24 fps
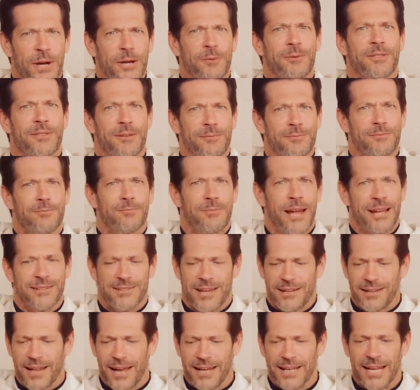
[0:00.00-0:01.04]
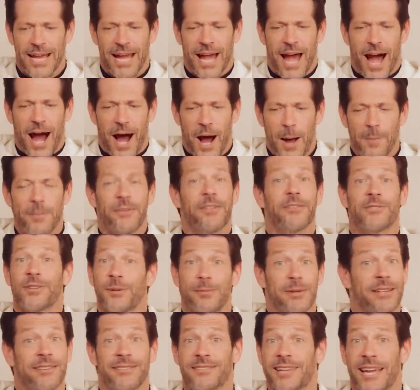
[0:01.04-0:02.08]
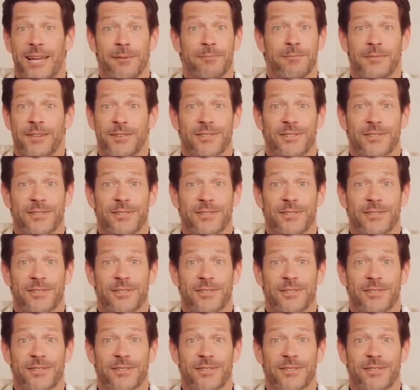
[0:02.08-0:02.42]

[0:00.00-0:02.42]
with the Mass online. This is going to be the same.